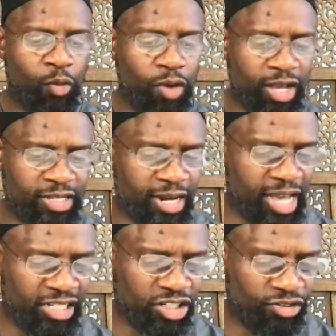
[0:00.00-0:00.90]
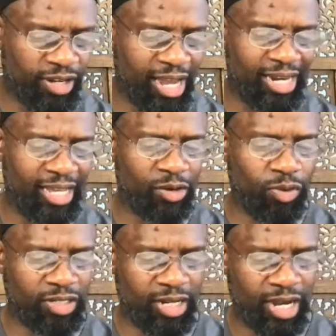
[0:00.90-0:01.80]
He was an Ashari, not it
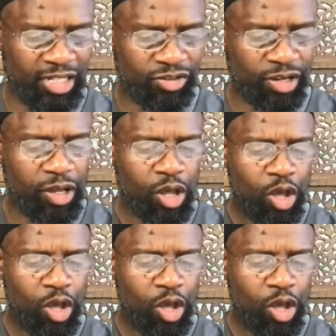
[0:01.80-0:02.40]
was an Ashari.